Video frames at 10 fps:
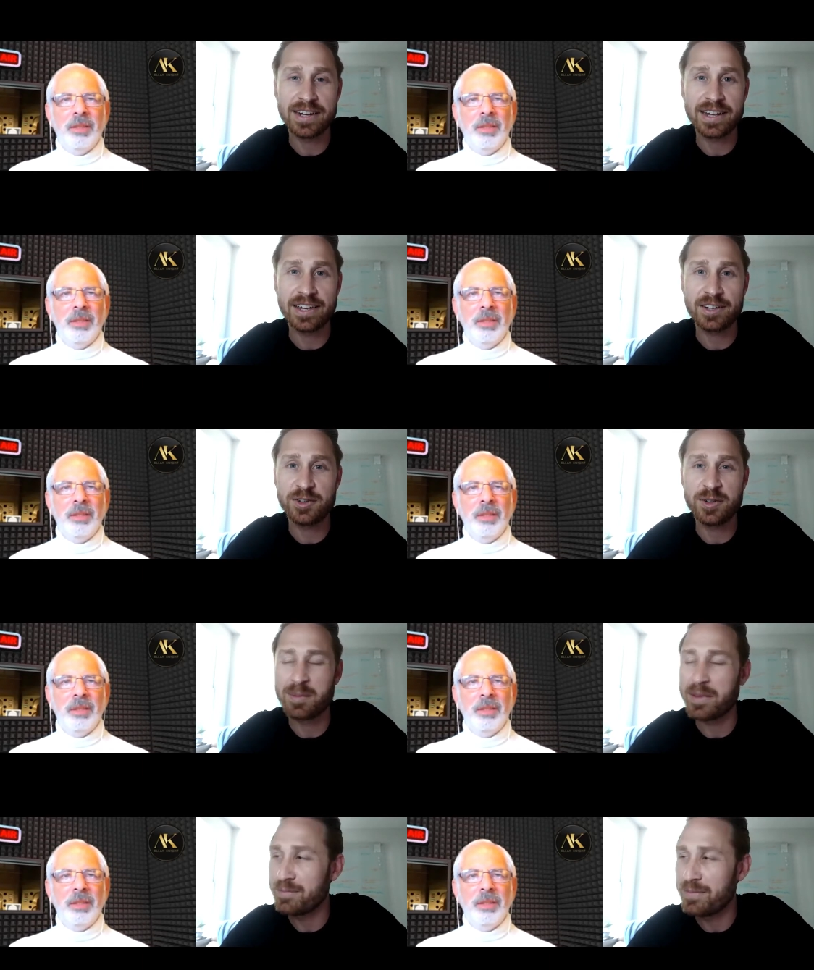Speaker 1: that I get to, and I'm
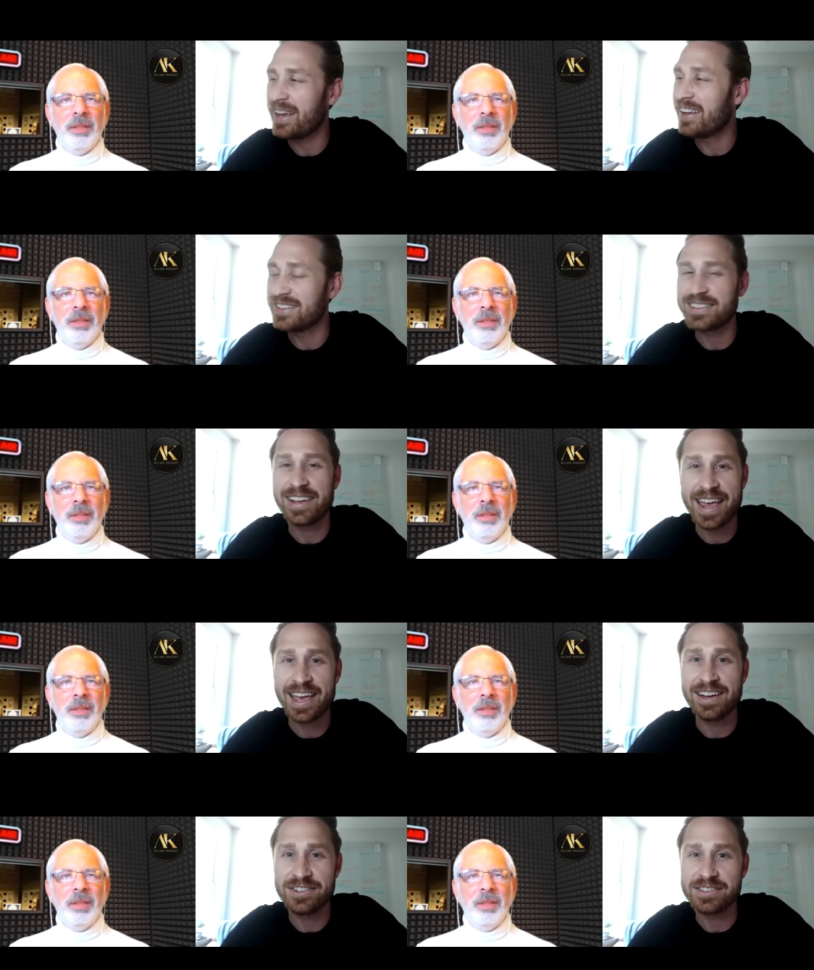like, man, this
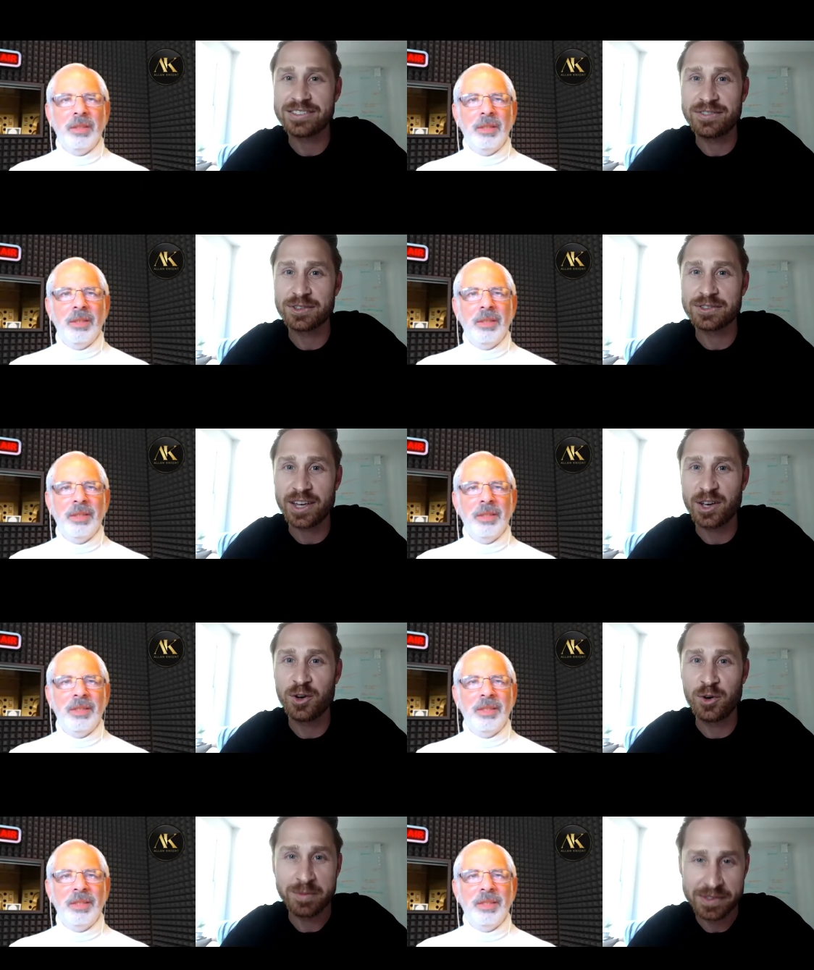land just feels like
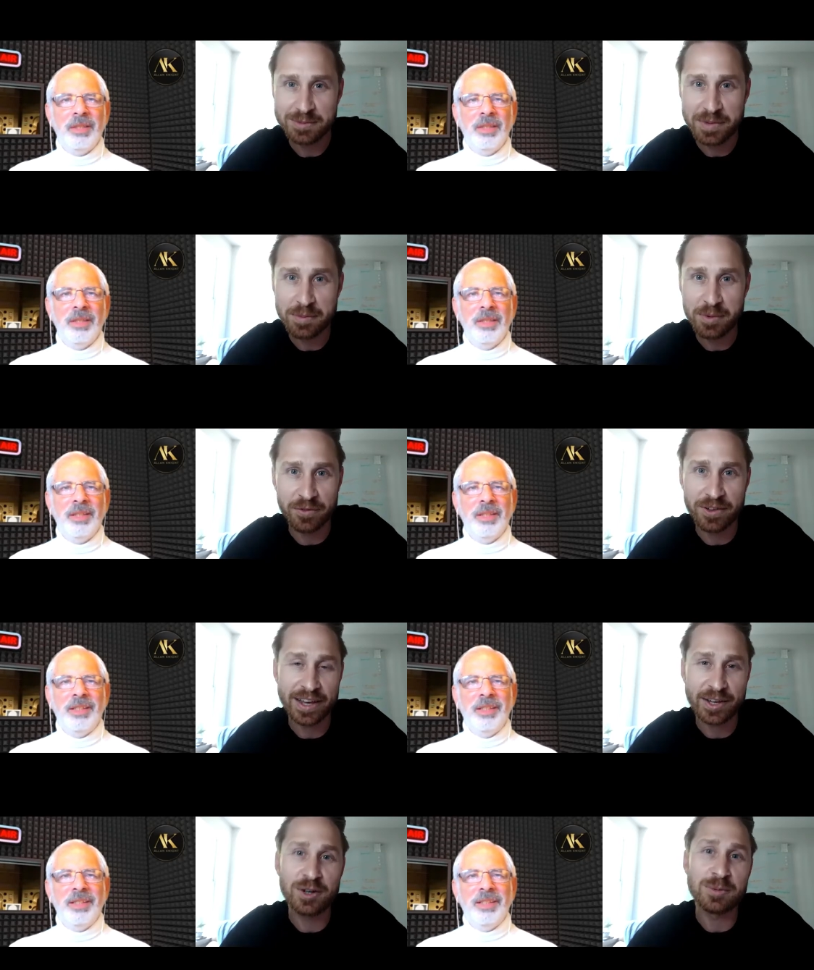home. These people feel
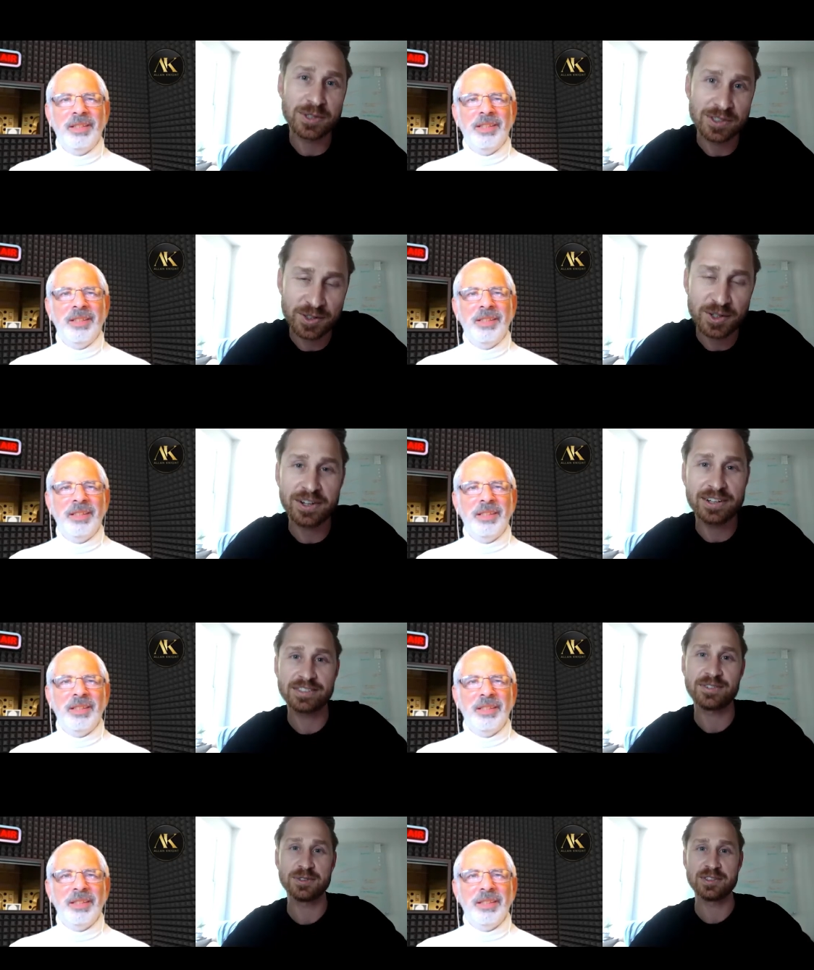like home. So I was curious
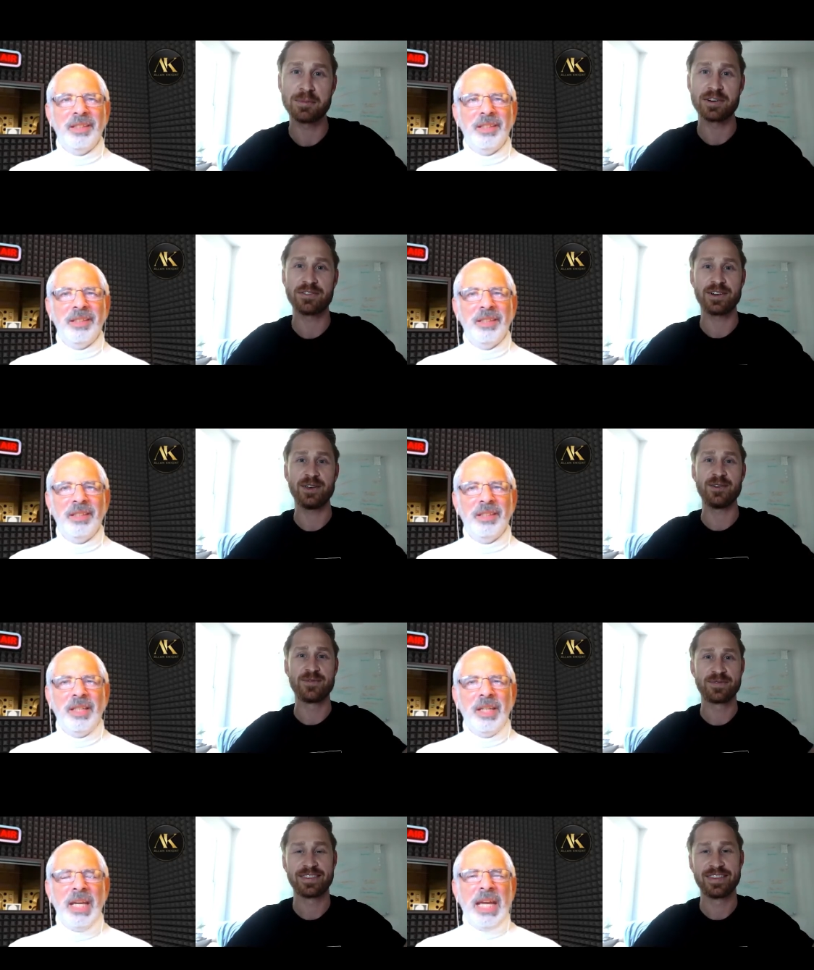if it was similar for you.
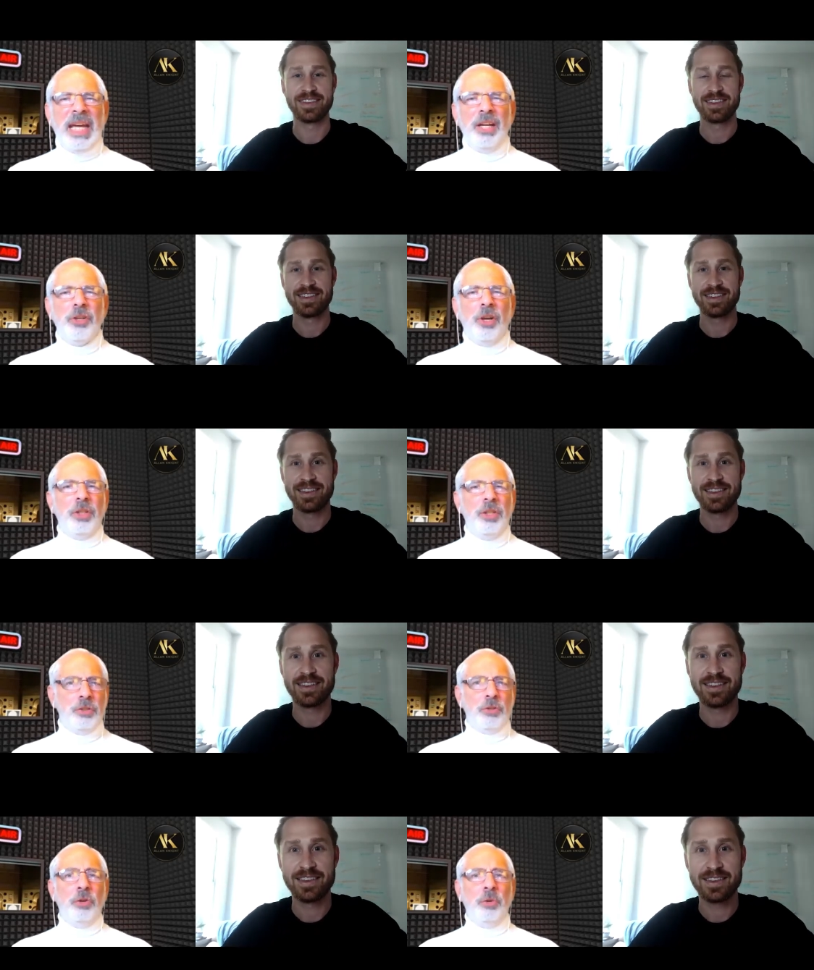
Speaker 2: And it's all it's
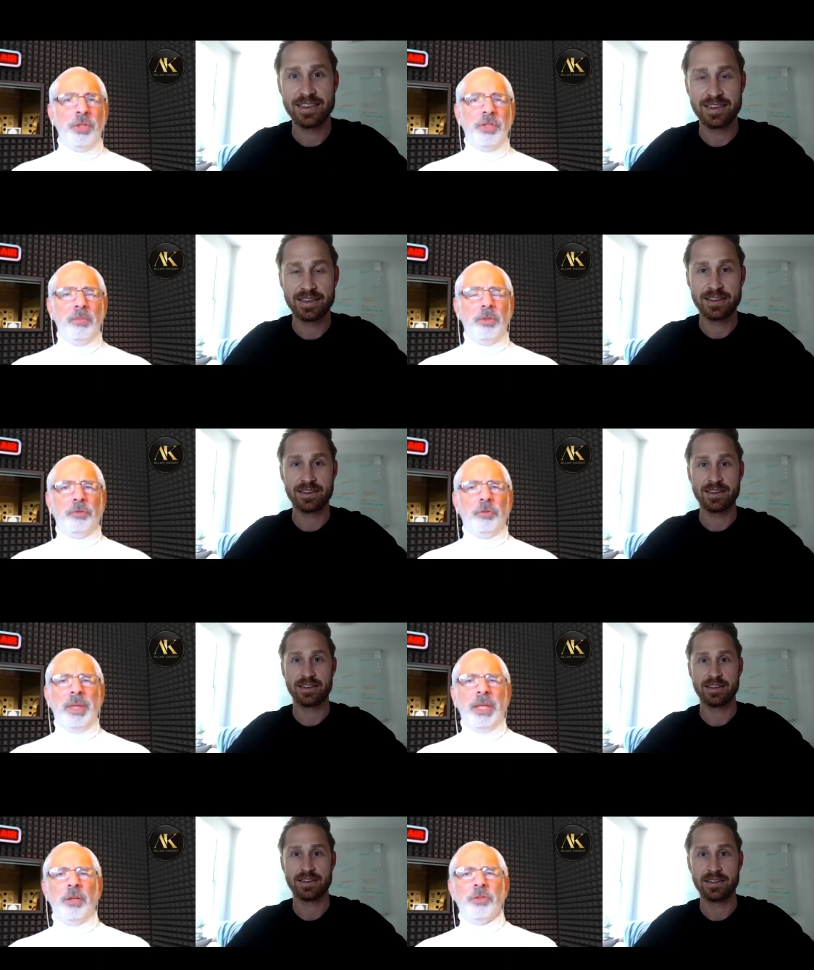true. It's similar for me, and
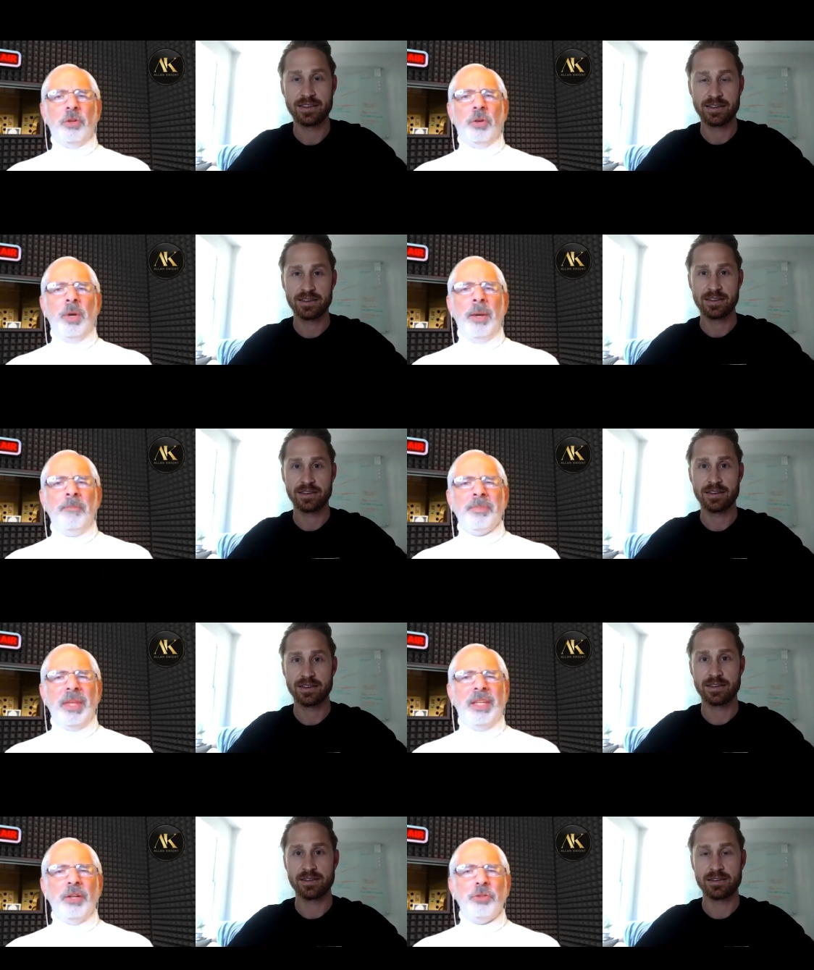also
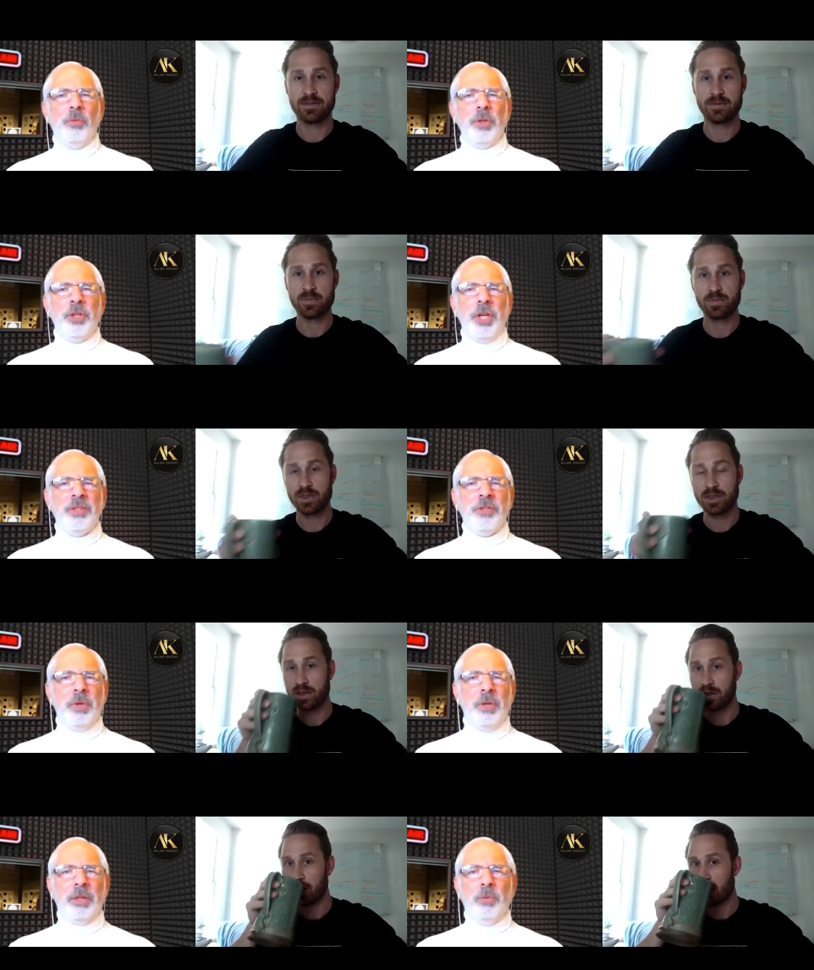there's so much history.
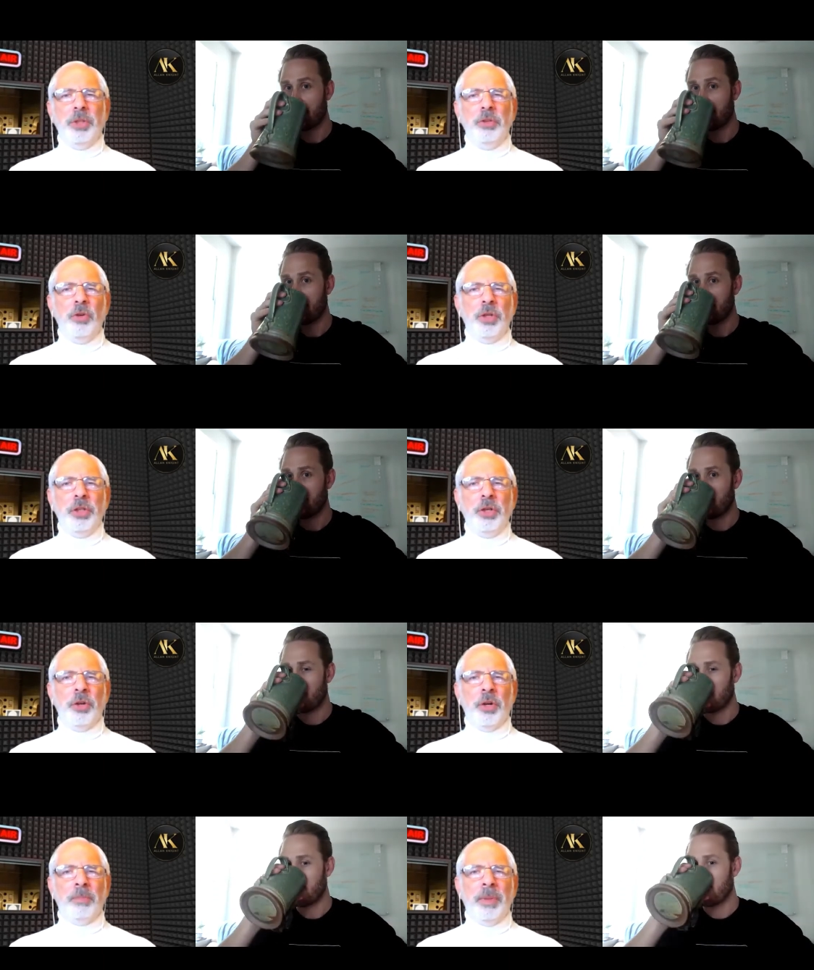Like when you go to
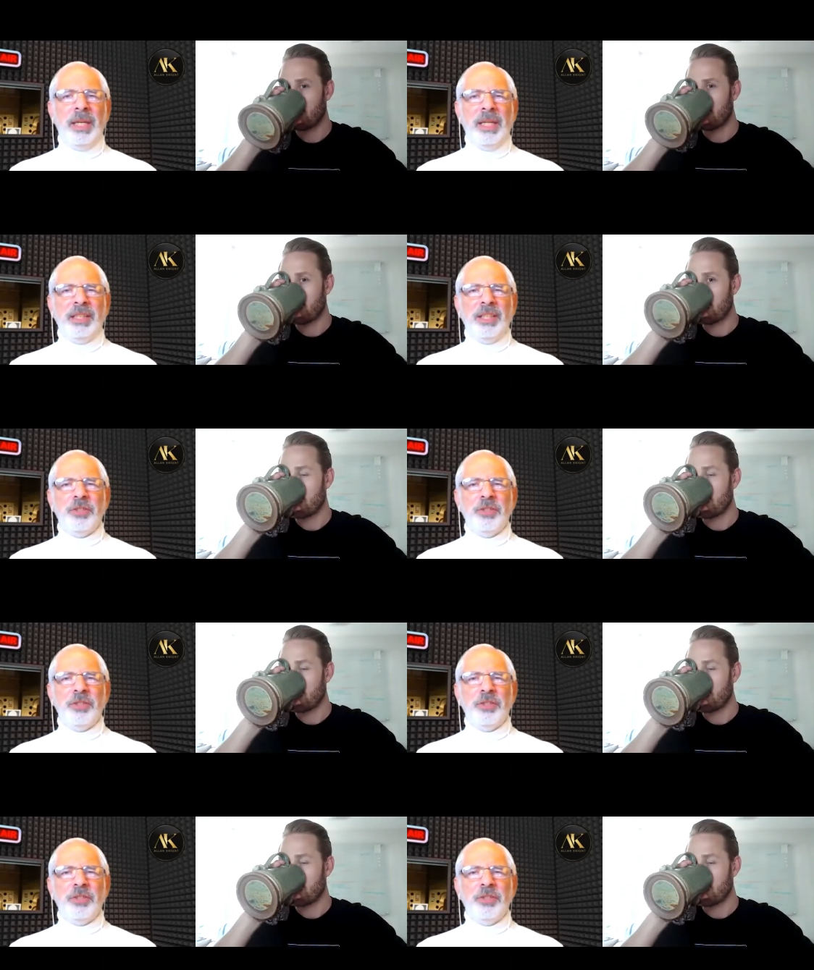Europe, there's a